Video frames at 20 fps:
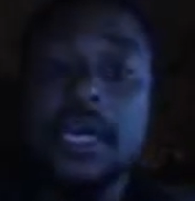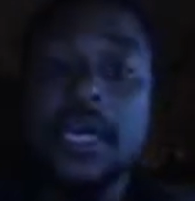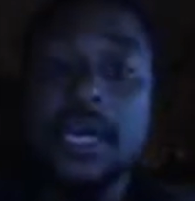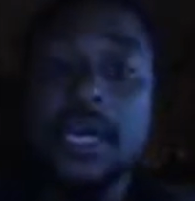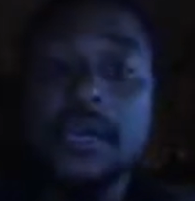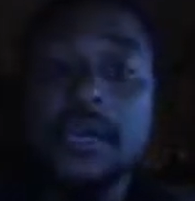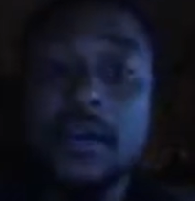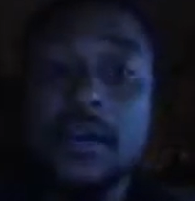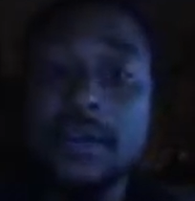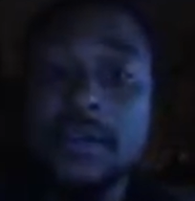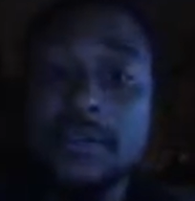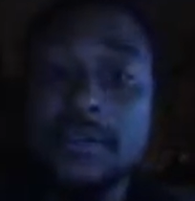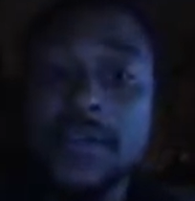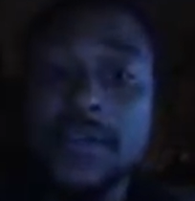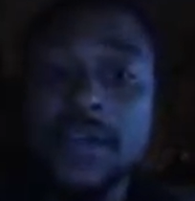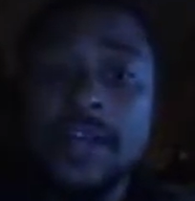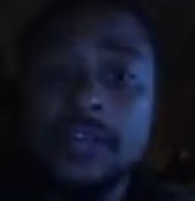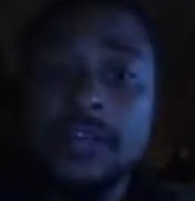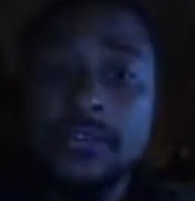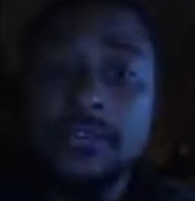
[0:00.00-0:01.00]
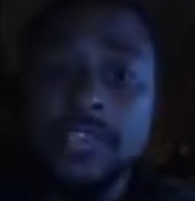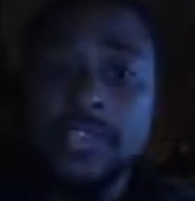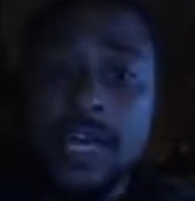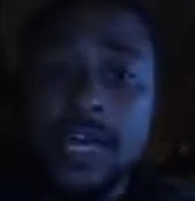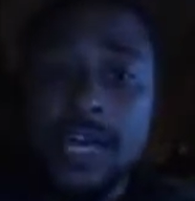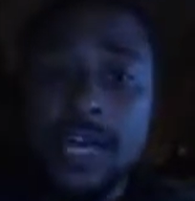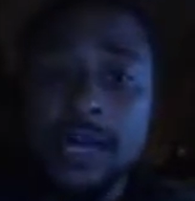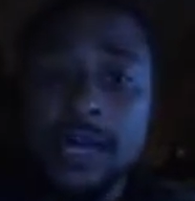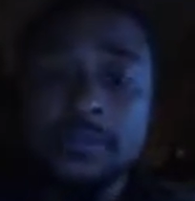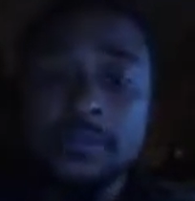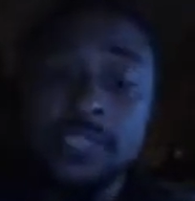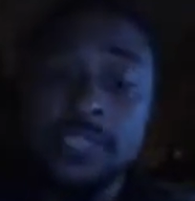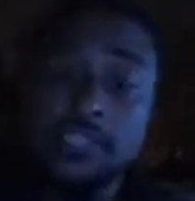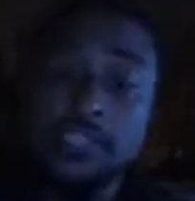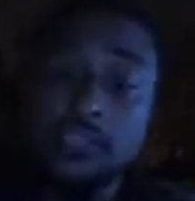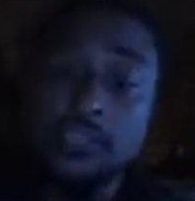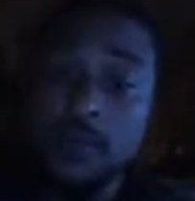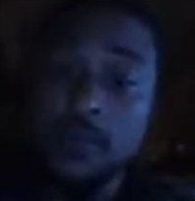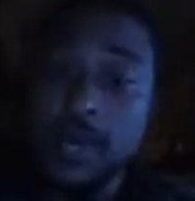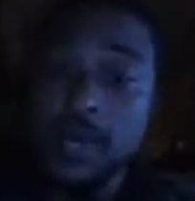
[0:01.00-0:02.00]
and notify your job,
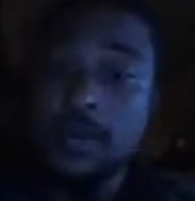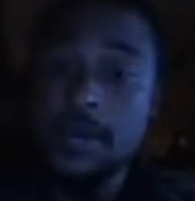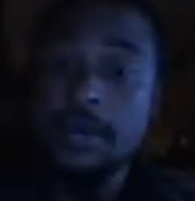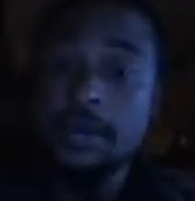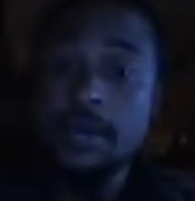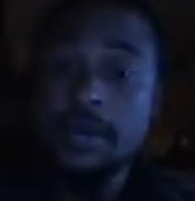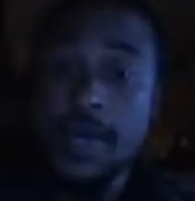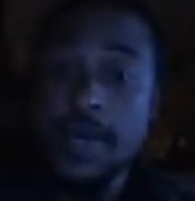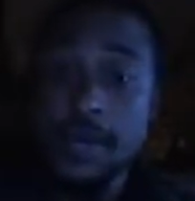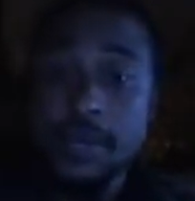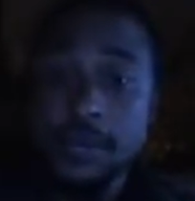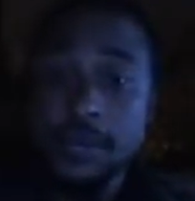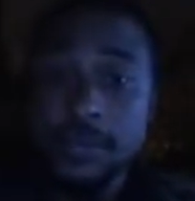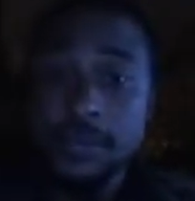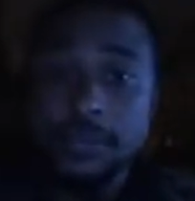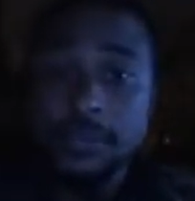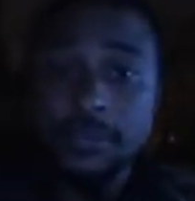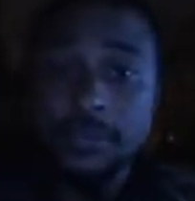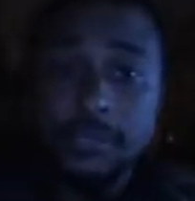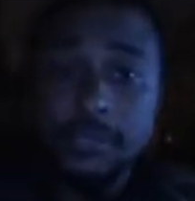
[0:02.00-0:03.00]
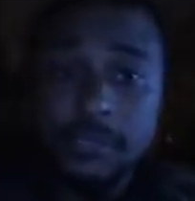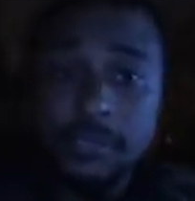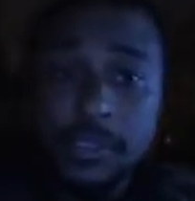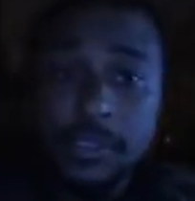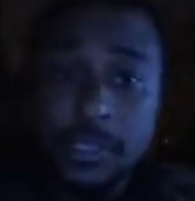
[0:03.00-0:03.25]
get you one of them papers.